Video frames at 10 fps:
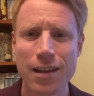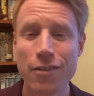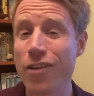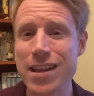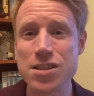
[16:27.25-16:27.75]

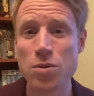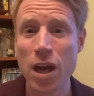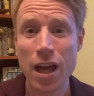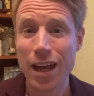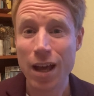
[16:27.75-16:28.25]
Friends,
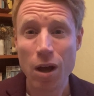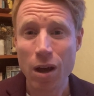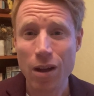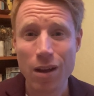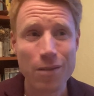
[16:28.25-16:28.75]

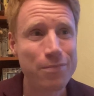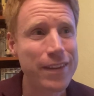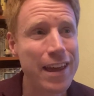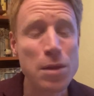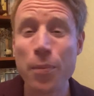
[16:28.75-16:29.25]

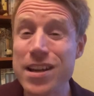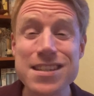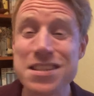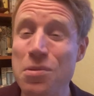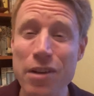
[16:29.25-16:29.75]
in the
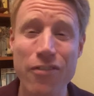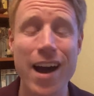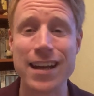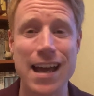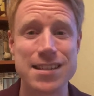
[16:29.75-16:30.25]
prisons that we
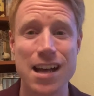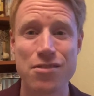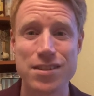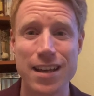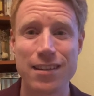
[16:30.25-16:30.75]
find
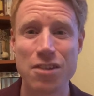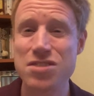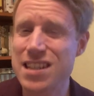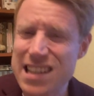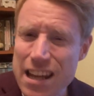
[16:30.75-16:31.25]
ourselves in,
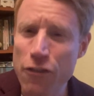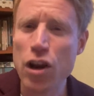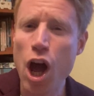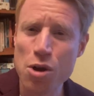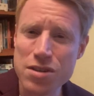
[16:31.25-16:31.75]
those
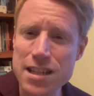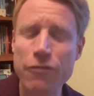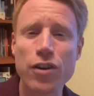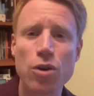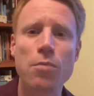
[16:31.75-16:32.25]
low,
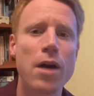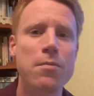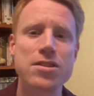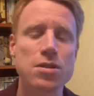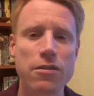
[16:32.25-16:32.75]
difficult
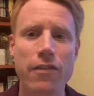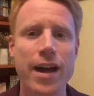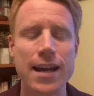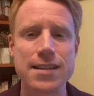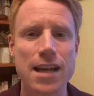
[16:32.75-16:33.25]
moments that we
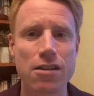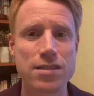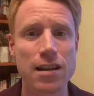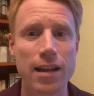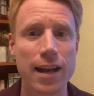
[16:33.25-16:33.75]
find
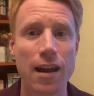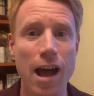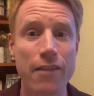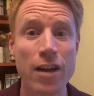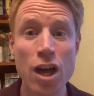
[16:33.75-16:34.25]
ourselves in in
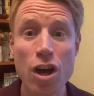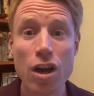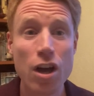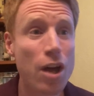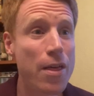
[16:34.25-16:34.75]
life,
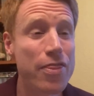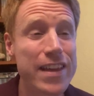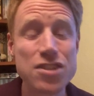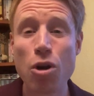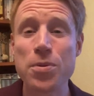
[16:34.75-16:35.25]

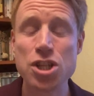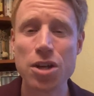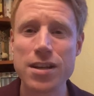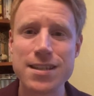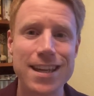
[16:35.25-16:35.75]
these are
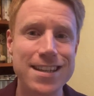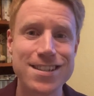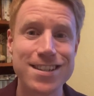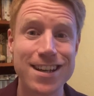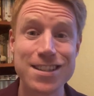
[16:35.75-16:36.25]

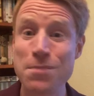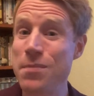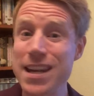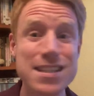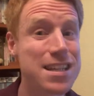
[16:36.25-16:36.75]
opportunities to, to
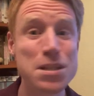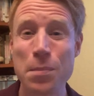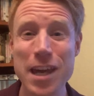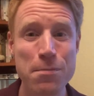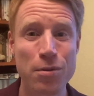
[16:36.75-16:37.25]
minister to
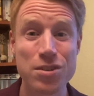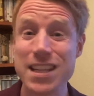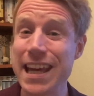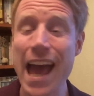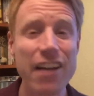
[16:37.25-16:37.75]
people,
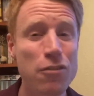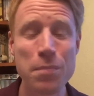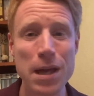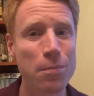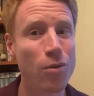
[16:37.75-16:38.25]
to care for
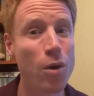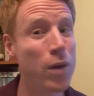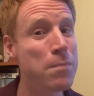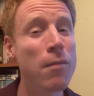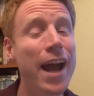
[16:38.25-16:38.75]
people that
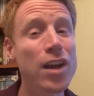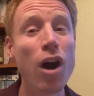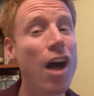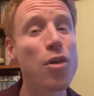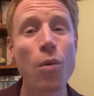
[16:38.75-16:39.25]
we might
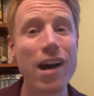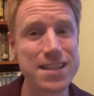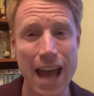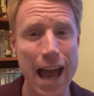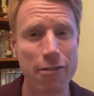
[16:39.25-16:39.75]
not
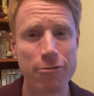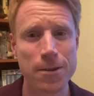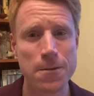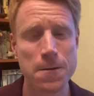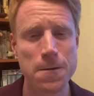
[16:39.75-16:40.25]
otherwise have,
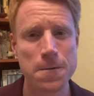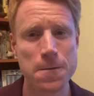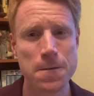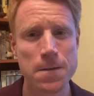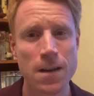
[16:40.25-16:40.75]

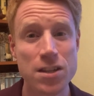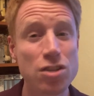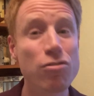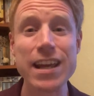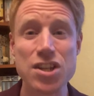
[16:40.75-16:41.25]

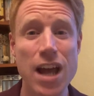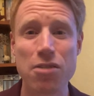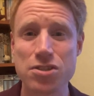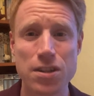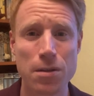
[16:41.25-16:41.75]
to reach
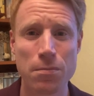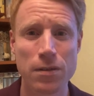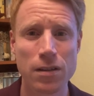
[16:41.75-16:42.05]
out to them,